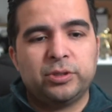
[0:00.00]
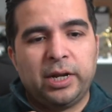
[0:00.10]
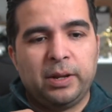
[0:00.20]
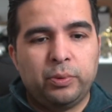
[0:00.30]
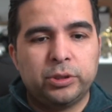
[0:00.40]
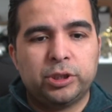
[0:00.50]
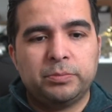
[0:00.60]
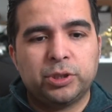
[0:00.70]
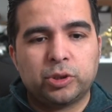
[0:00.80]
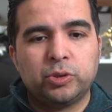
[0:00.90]
and I put
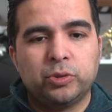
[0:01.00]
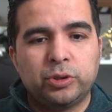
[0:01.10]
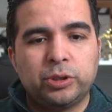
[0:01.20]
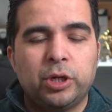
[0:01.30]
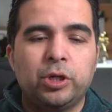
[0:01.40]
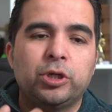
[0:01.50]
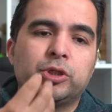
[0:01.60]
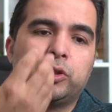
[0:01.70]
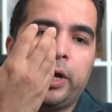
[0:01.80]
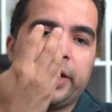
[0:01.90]
some screws
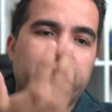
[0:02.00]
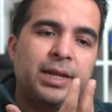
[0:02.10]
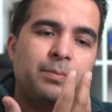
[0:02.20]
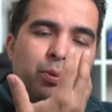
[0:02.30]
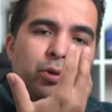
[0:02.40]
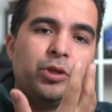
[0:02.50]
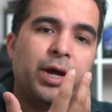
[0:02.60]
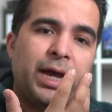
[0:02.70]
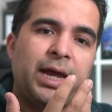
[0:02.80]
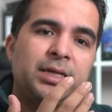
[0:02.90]
so I can put the
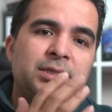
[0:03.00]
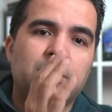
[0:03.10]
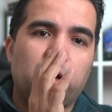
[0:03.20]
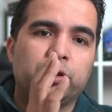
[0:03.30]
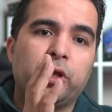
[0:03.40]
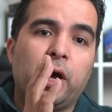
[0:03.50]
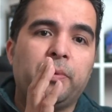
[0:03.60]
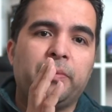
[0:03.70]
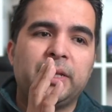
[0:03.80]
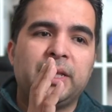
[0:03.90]
hands on top
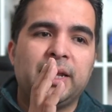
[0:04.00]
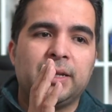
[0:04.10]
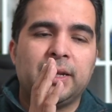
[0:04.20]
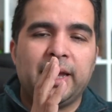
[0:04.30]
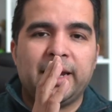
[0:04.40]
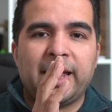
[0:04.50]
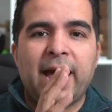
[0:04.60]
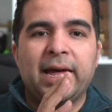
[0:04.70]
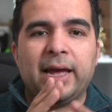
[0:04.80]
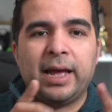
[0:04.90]
of it, and
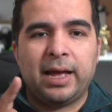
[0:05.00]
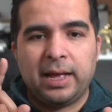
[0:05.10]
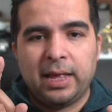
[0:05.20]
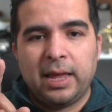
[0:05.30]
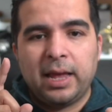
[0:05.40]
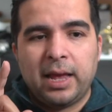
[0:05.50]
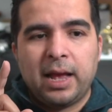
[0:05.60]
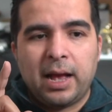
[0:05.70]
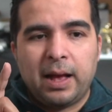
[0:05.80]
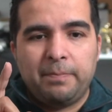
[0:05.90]
had a
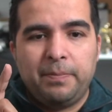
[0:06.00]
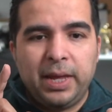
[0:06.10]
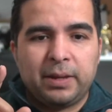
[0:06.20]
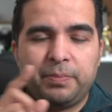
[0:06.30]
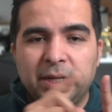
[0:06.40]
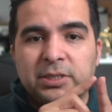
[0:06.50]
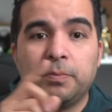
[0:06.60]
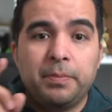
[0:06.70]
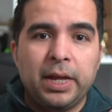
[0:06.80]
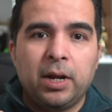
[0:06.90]
big piece
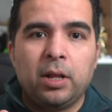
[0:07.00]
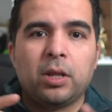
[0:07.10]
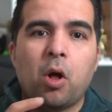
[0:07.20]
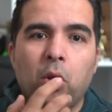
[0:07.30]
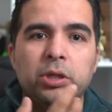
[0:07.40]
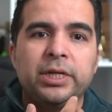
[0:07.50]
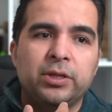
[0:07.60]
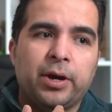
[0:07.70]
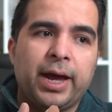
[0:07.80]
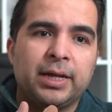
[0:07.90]
of metal holding
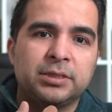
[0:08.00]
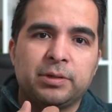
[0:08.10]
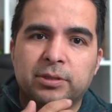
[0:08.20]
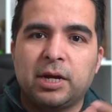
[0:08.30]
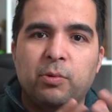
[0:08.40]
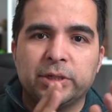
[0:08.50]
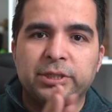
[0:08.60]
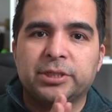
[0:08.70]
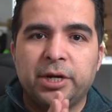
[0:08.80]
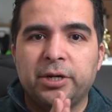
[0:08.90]
the hands because I was
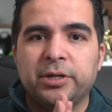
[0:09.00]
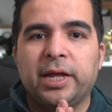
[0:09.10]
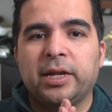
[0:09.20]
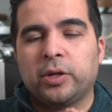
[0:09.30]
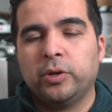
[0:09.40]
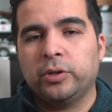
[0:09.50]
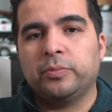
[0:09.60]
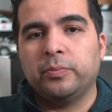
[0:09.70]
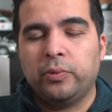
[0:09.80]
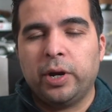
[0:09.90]
scared that it could
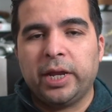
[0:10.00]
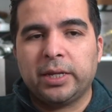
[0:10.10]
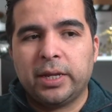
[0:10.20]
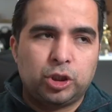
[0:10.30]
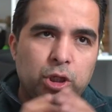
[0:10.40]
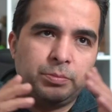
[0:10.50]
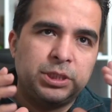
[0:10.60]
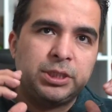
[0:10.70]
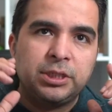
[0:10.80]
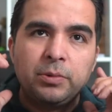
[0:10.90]
break.
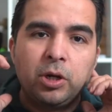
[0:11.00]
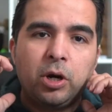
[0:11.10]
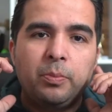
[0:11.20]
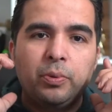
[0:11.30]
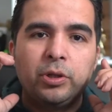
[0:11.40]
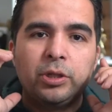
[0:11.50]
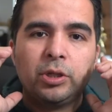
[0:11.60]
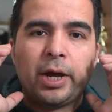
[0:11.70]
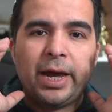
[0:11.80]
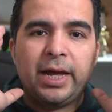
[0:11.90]
Something similar I put in
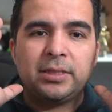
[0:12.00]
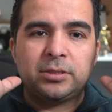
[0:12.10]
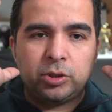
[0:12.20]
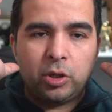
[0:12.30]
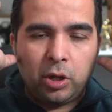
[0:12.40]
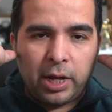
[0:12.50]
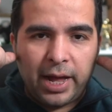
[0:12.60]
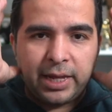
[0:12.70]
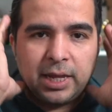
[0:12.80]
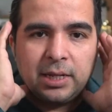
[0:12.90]
the head, so I